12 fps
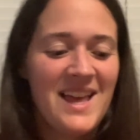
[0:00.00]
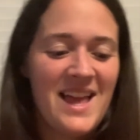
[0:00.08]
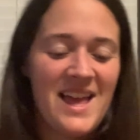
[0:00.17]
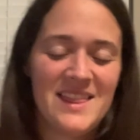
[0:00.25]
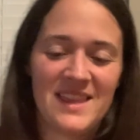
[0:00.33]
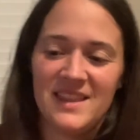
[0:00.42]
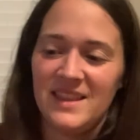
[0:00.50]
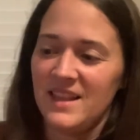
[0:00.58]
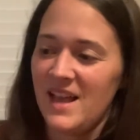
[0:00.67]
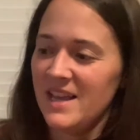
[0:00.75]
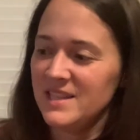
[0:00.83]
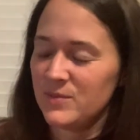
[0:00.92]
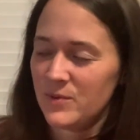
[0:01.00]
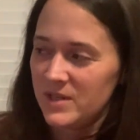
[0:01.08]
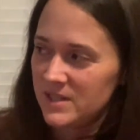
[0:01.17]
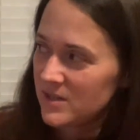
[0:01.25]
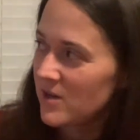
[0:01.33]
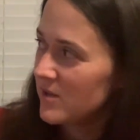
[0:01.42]
And then the last one
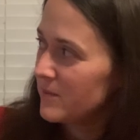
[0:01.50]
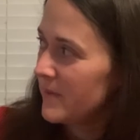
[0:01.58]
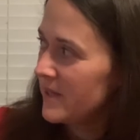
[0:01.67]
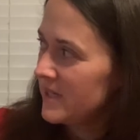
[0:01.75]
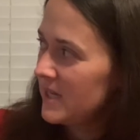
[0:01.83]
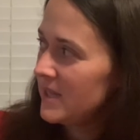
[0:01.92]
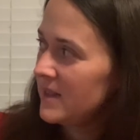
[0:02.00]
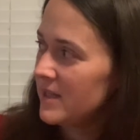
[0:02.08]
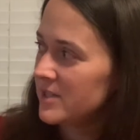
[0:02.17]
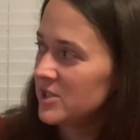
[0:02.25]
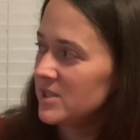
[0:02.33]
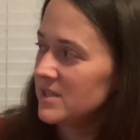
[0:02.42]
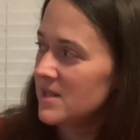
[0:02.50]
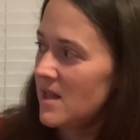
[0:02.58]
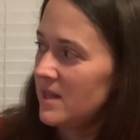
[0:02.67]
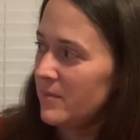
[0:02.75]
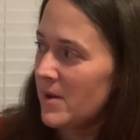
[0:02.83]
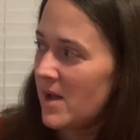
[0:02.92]
is called Many Luscious
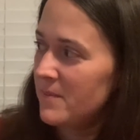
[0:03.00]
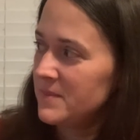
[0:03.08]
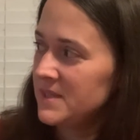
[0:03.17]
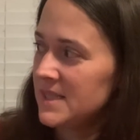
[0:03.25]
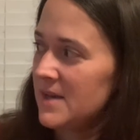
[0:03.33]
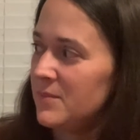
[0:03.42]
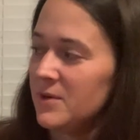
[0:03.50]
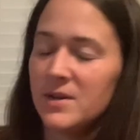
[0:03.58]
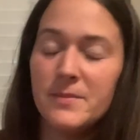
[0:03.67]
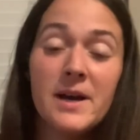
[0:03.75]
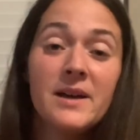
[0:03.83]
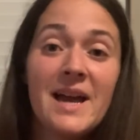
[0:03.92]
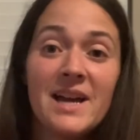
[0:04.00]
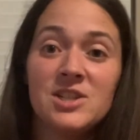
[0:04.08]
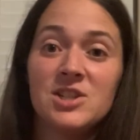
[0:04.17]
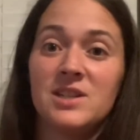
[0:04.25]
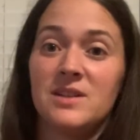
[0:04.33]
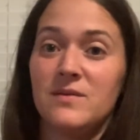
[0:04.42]
Lollipops, a book about
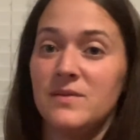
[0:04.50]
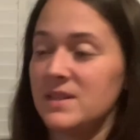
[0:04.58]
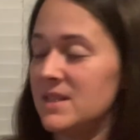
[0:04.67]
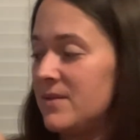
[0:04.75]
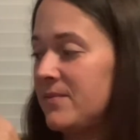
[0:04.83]
adjectives.